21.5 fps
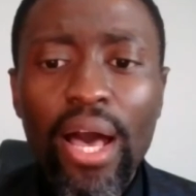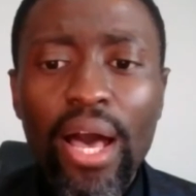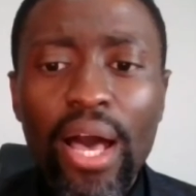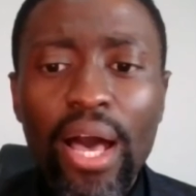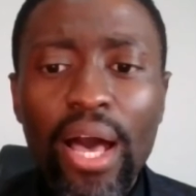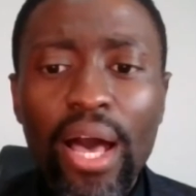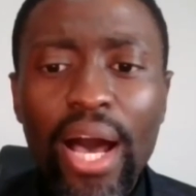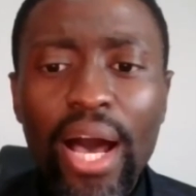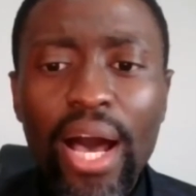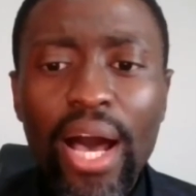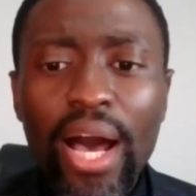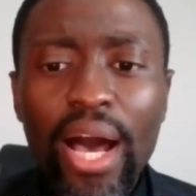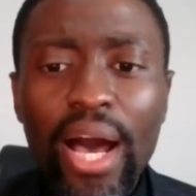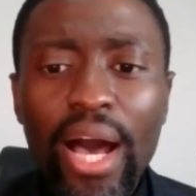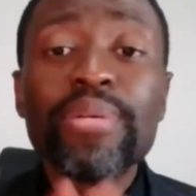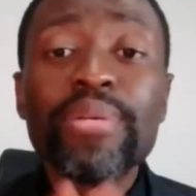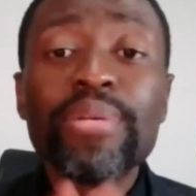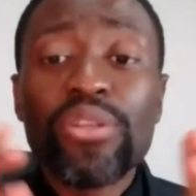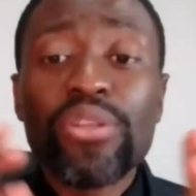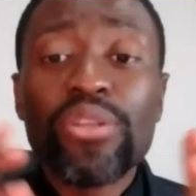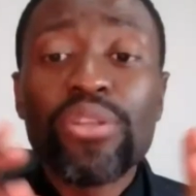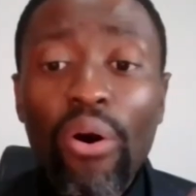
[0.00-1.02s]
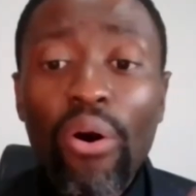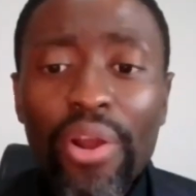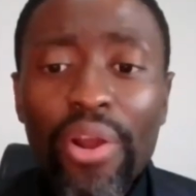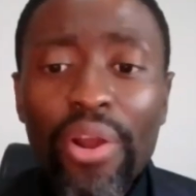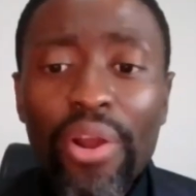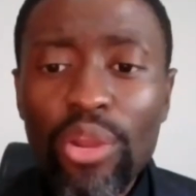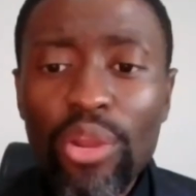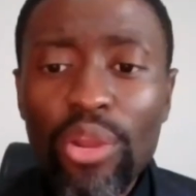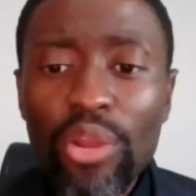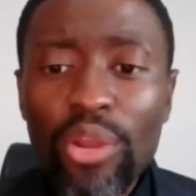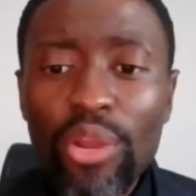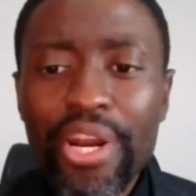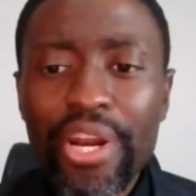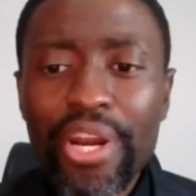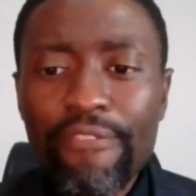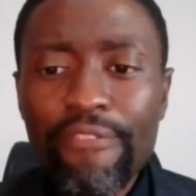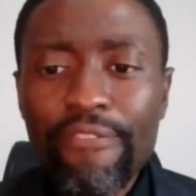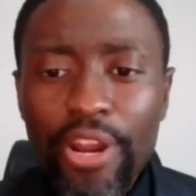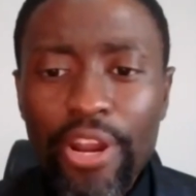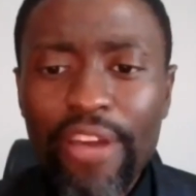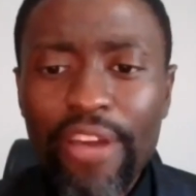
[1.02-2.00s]
Adam is the only one
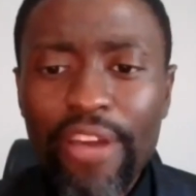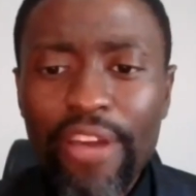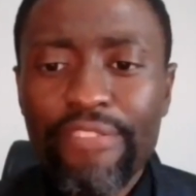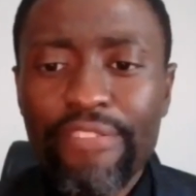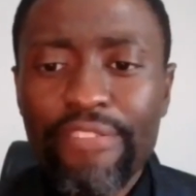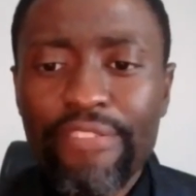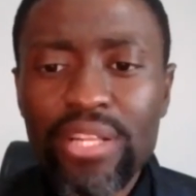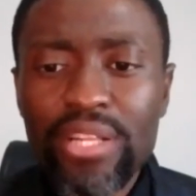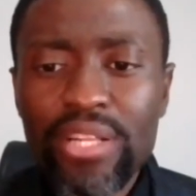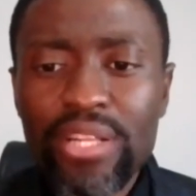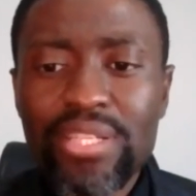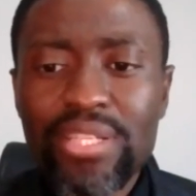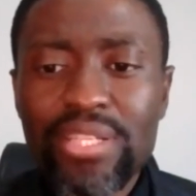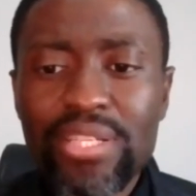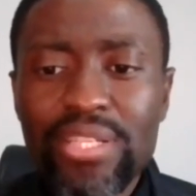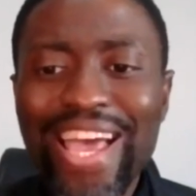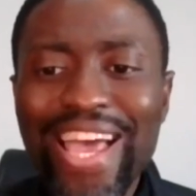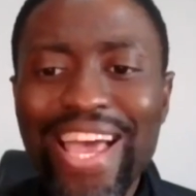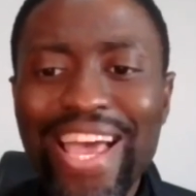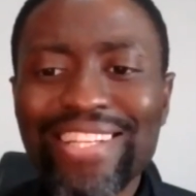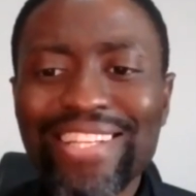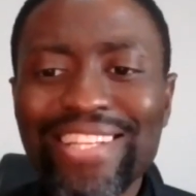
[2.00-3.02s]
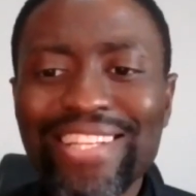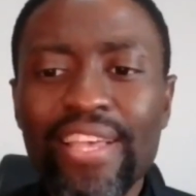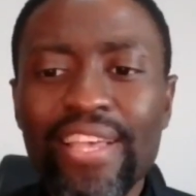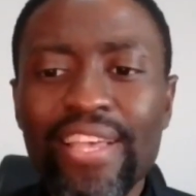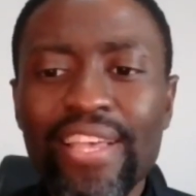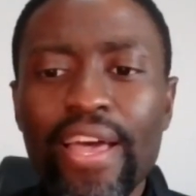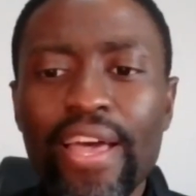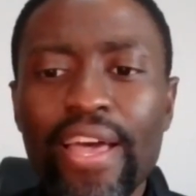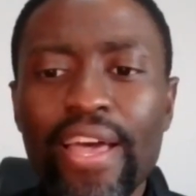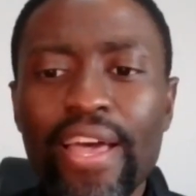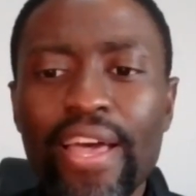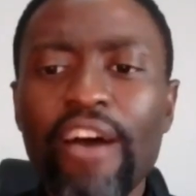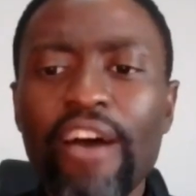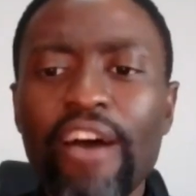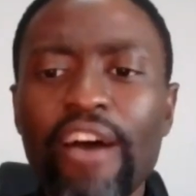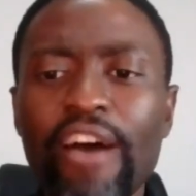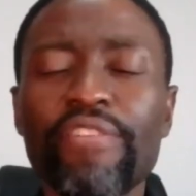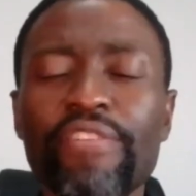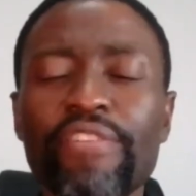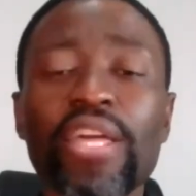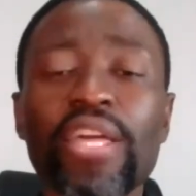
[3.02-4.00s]
referenced as
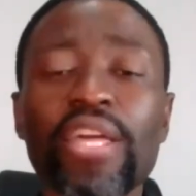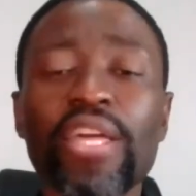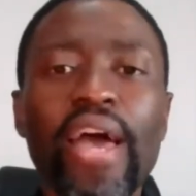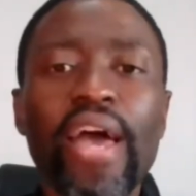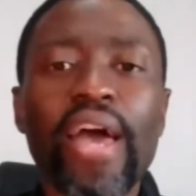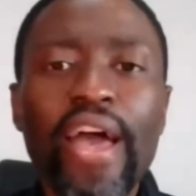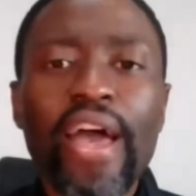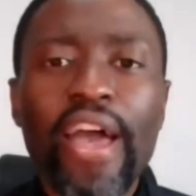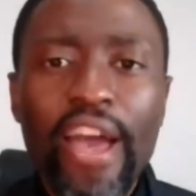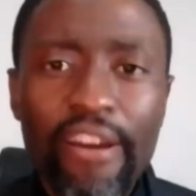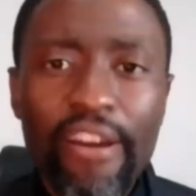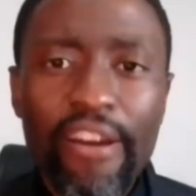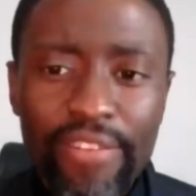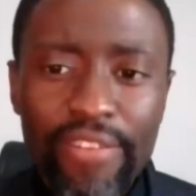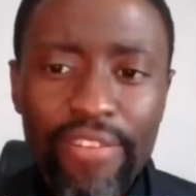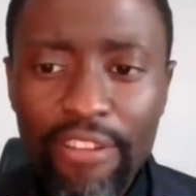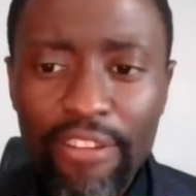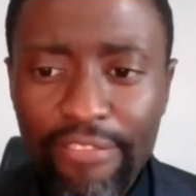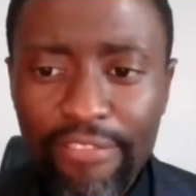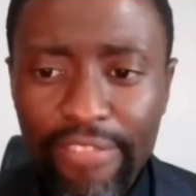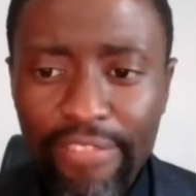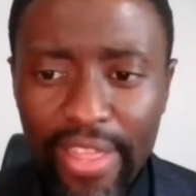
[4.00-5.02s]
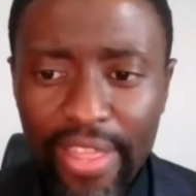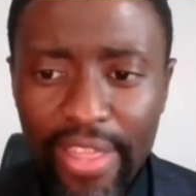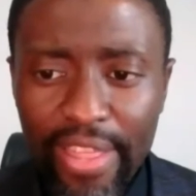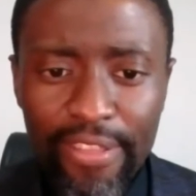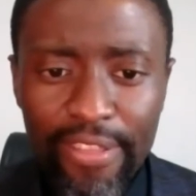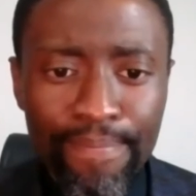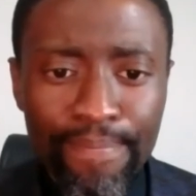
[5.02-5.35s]
having a heavenly father.